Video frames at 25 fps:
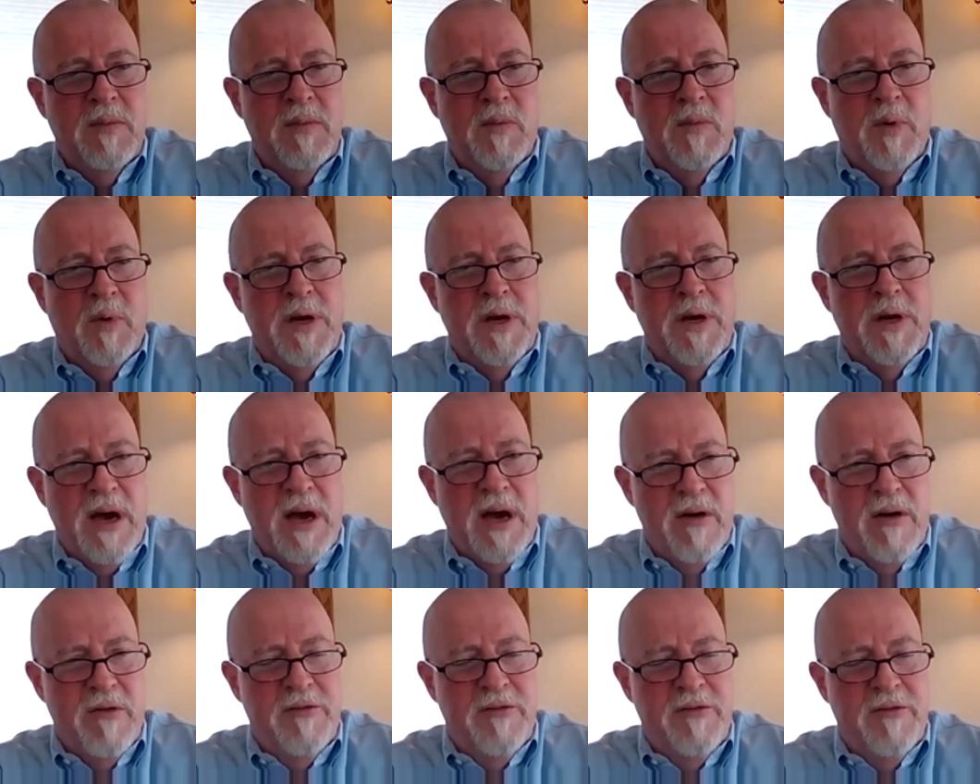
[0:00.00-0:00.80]
when you
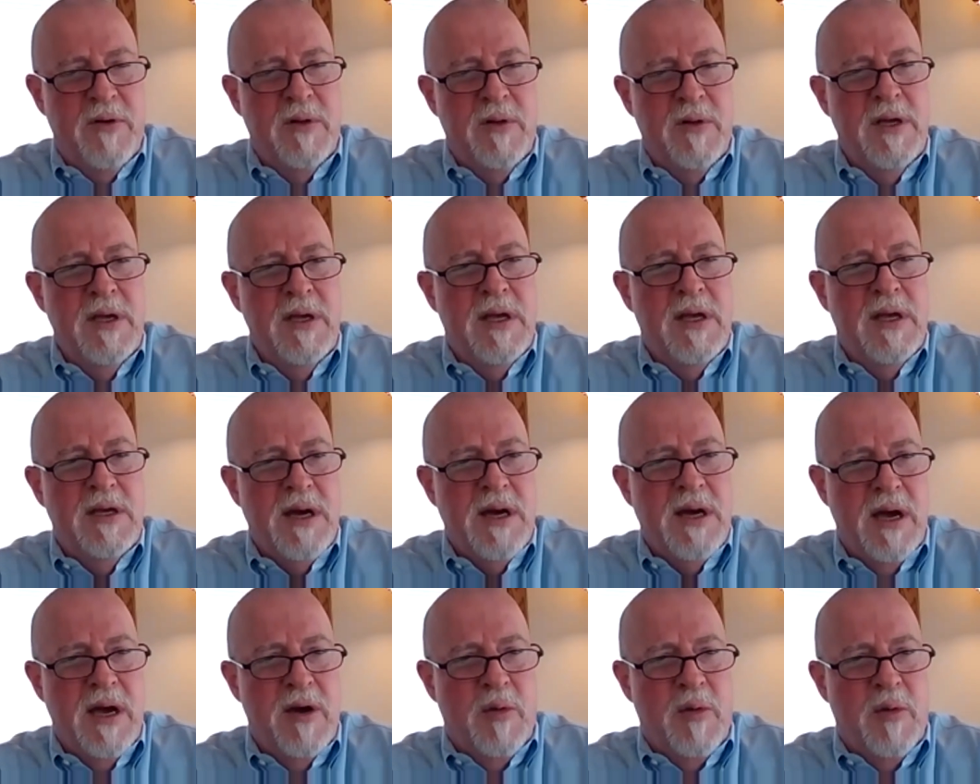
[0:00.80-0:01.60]
hire Foley and you
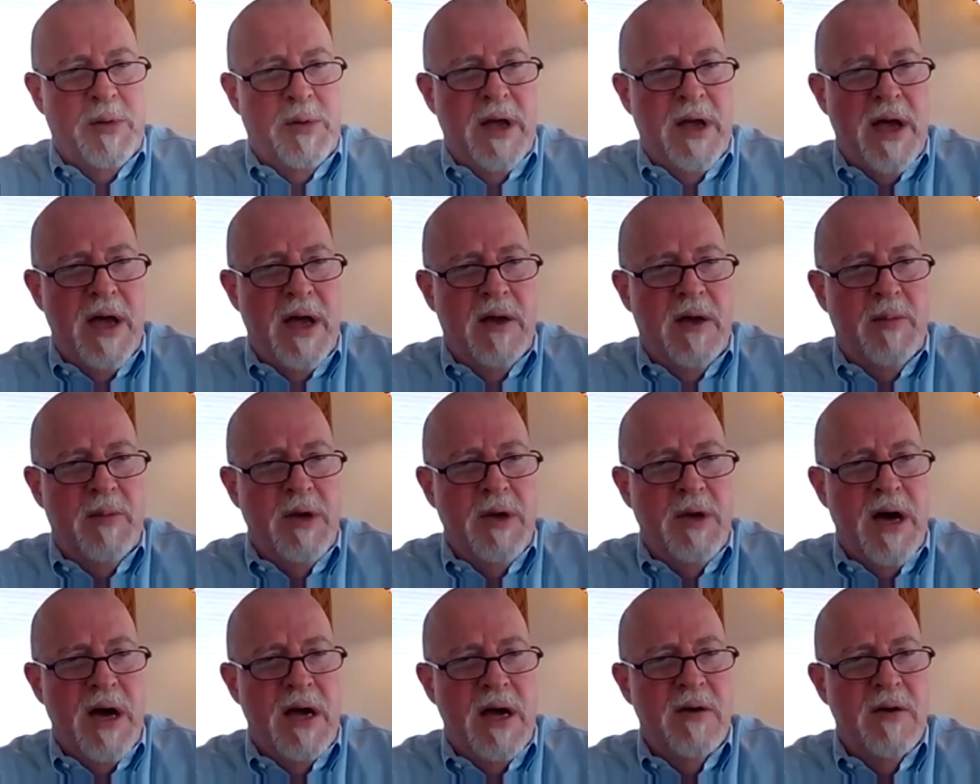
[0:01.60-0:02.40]
hire Platinum, you
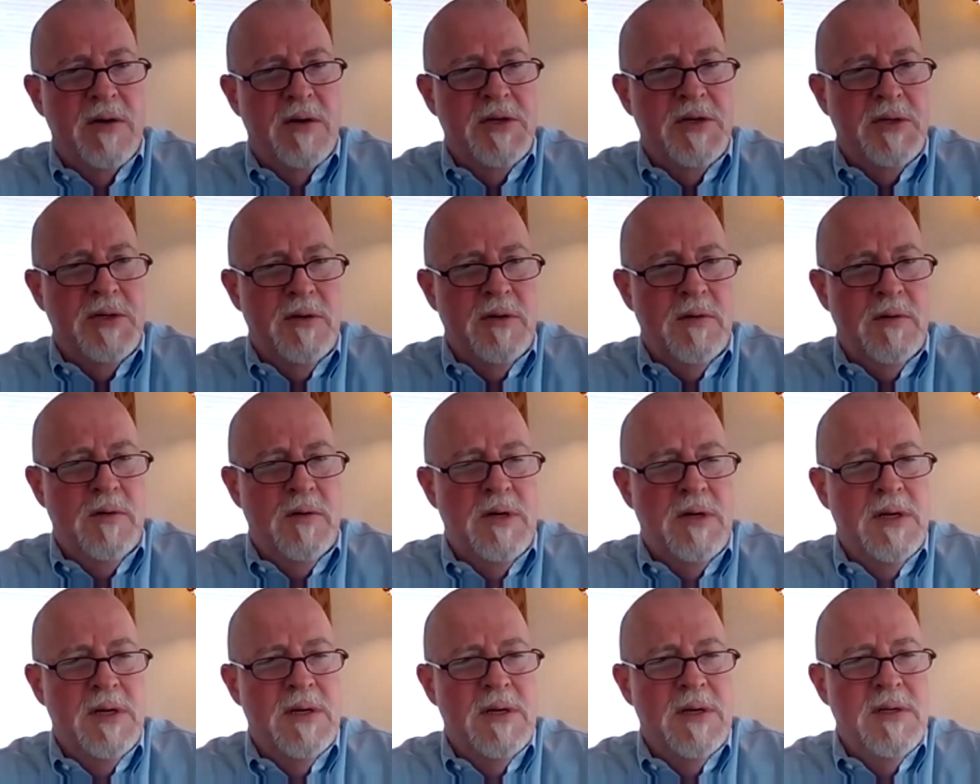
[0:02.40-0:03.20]
hire two
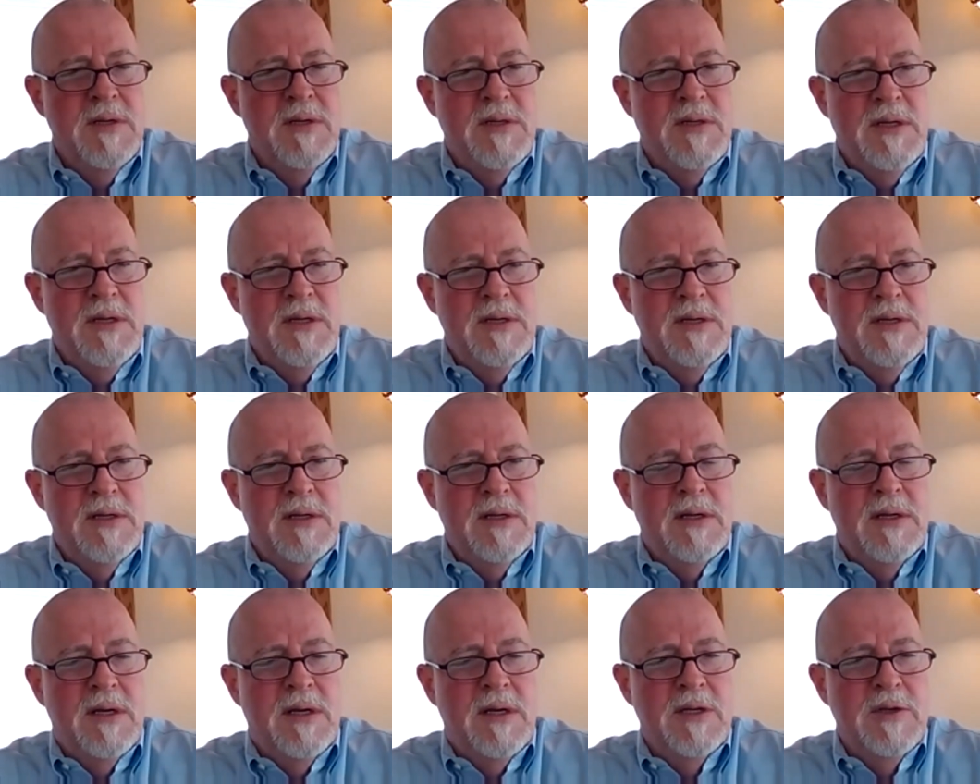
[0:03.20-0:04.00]

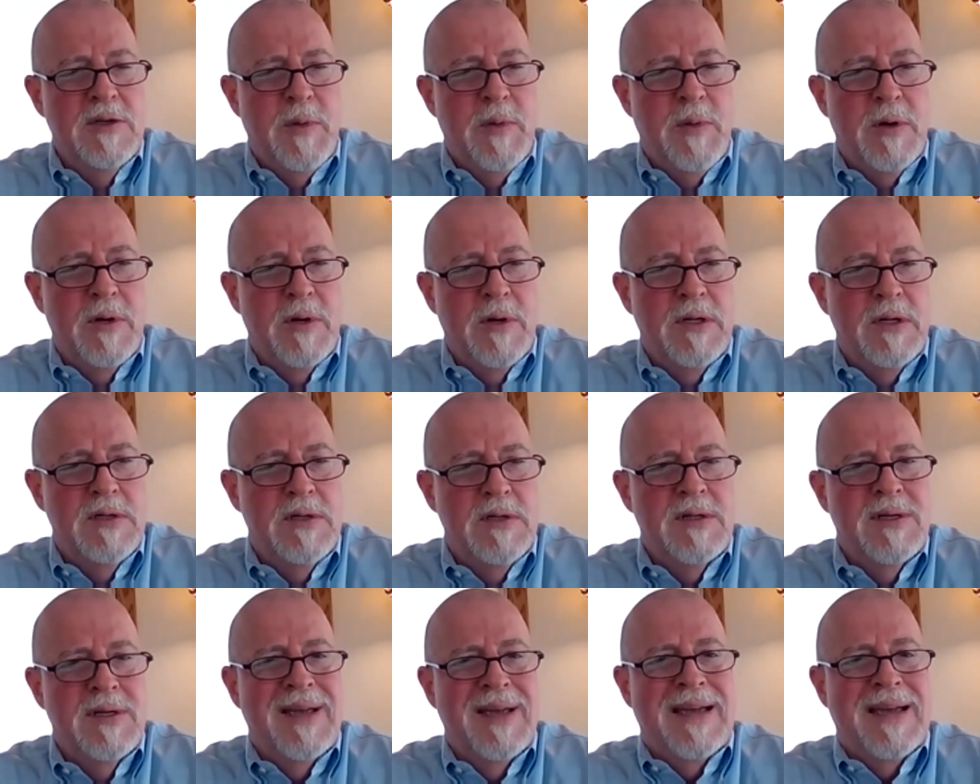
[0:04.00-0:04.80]
seasoned,
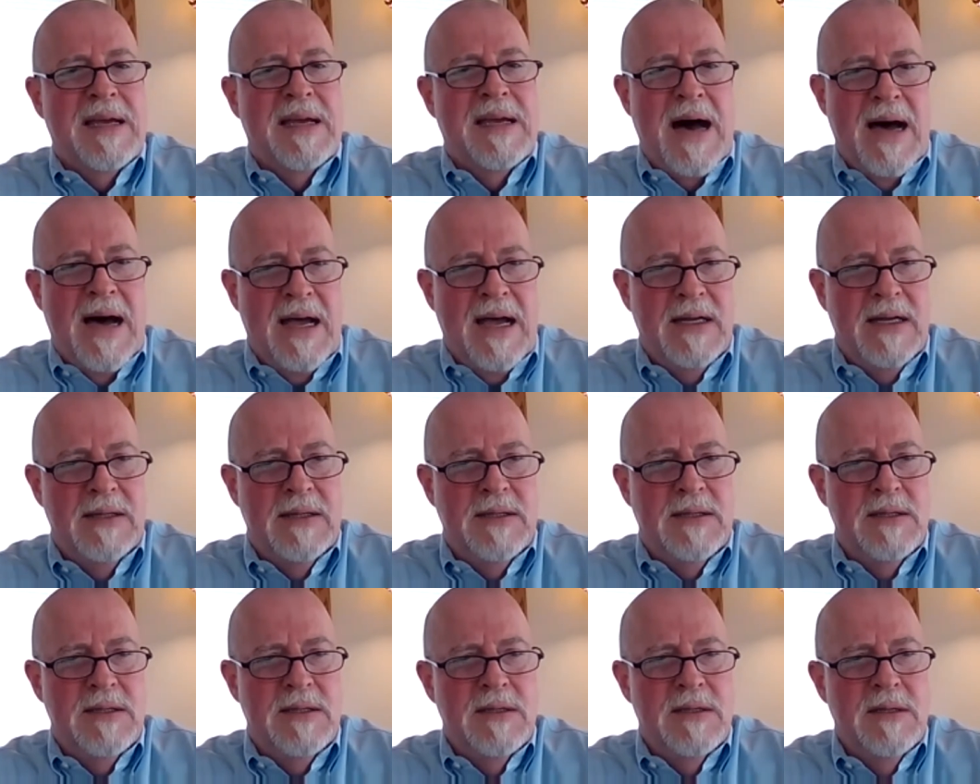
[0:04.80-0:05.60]
experienced
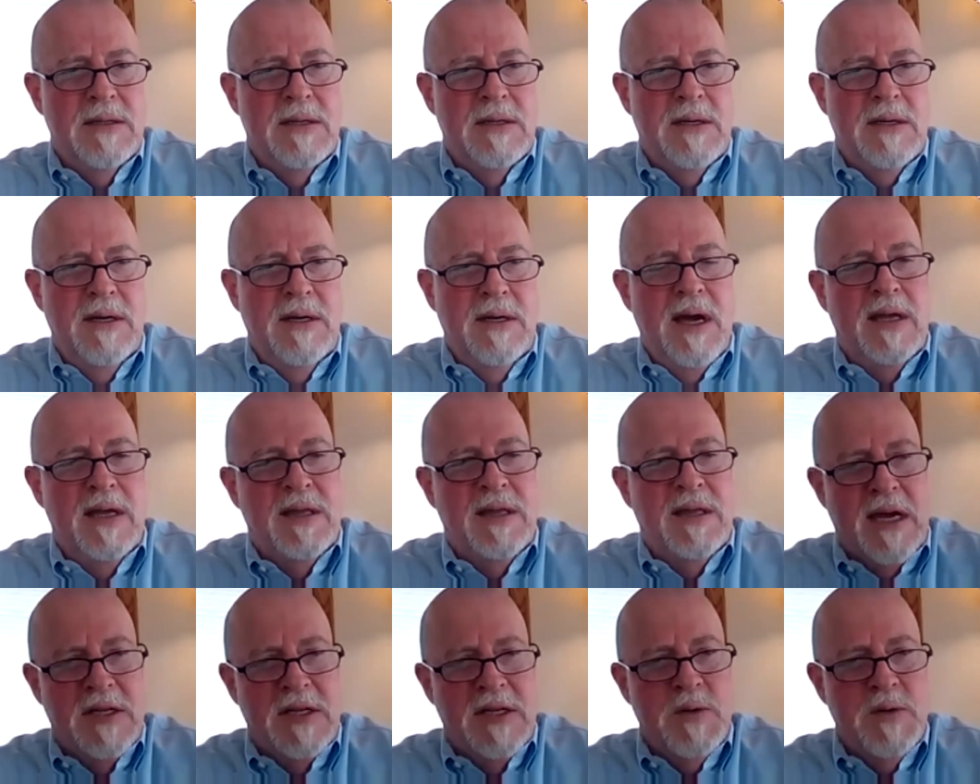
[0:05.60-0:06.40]
guides, and
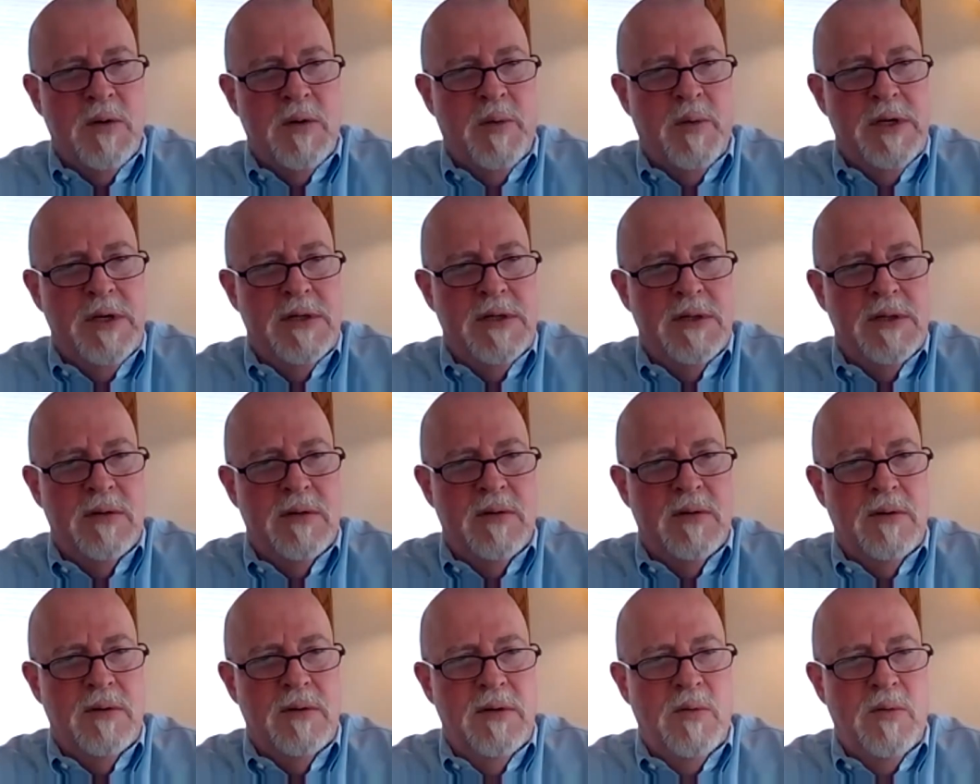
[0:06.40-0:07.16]
that's what we do.